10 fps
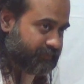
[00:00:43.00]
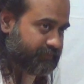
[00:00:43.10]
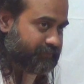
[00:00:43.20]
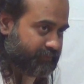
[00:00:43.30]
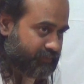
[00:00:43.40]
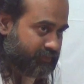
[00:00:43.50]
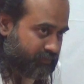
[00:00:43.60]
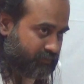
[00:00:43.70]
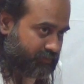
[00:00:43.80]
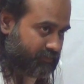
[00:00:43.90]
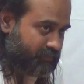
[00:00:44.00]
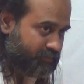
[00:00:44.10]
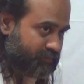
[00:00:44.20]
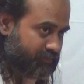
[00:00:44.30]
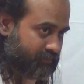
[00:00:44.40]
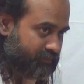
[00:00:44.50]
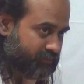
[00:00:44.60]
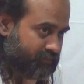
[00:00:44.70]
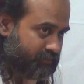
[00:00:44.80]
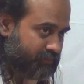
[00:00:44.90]
And then we are again trapped in
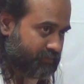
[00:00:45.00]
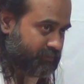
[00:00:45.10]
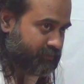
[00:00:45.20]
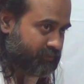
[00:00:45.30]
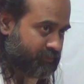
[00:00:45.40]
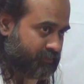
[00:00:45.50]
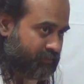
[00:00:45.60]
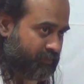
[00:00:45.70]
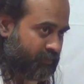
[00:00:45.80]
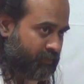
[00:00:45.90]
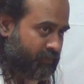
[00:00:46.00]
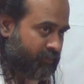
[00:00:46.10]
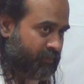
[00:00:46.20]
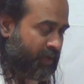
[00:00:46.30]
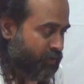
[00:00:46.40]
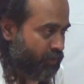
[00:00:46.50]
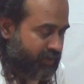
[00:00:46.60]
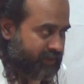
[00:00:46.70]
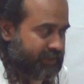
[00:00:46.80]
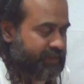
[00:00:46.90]
the same. No,
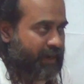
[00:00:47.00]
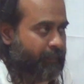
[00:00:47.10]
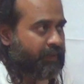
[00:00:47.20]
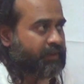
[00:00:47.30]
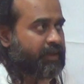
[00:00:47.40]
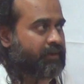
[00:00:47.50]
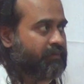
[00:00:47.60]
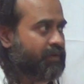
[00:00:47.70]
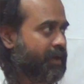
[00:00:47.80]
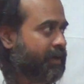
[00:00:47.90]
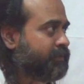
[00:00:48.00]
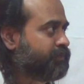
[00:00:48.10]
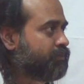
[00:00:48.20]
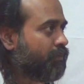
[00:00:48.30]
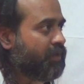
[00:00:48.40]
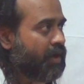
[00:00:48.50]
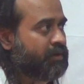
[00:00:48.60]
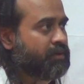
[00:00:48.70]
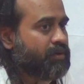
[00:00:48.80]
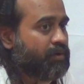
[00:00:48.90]
it doesn't happen that we are
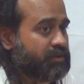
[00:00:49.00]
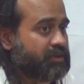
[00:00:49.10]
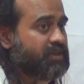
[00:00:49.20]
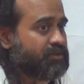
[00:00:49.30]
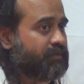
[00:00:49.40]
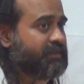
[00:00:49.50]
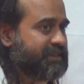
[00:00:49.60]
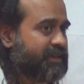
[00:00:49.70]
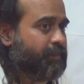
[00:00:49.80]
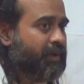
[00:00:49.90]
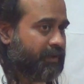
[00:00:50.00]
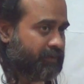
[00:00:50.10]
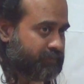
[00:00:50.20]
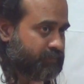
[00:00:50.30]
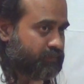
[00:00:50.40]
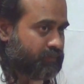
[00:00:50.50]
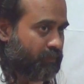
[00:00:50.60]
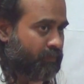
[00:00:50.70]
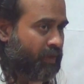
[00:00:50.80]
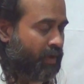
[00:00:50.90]
unconscious of the sleeping.
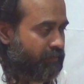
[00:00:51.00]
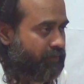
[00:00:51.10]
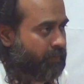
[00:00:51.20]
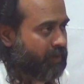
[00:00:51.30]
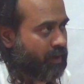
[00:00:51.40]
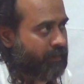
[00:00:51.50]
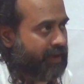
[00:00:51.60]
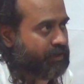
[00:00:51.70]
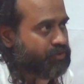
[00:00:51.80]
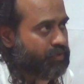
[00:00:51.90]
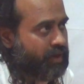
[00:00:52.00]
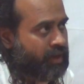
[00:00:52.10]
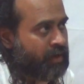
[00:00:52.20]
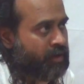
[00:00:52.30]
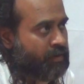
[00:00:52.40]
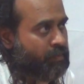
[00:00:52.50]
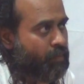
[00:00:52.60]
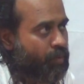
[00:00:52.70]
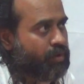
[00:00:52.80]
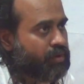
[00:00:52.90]
We become actually
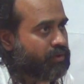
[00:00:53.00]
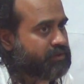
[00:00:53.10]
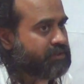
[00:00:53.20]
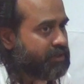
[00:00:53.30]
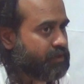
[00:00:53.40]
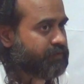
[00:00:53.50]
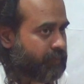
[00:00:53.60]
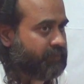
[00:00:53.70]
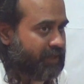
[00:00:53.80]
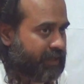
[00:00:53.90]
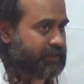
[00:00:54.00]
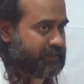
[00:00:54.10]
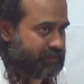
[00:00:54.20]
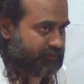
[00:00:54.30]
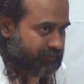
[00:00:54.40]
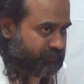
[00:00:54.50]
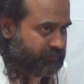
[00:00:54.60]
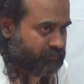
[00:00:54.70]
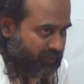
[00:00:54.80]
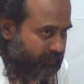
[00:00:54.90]
more conscious of something else. Hmm?
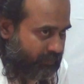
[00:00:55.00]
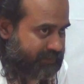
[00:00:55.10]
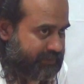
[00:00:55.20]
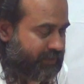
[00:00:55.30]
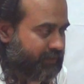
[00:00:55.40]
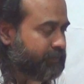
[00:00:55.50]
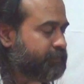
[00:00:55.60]
We see.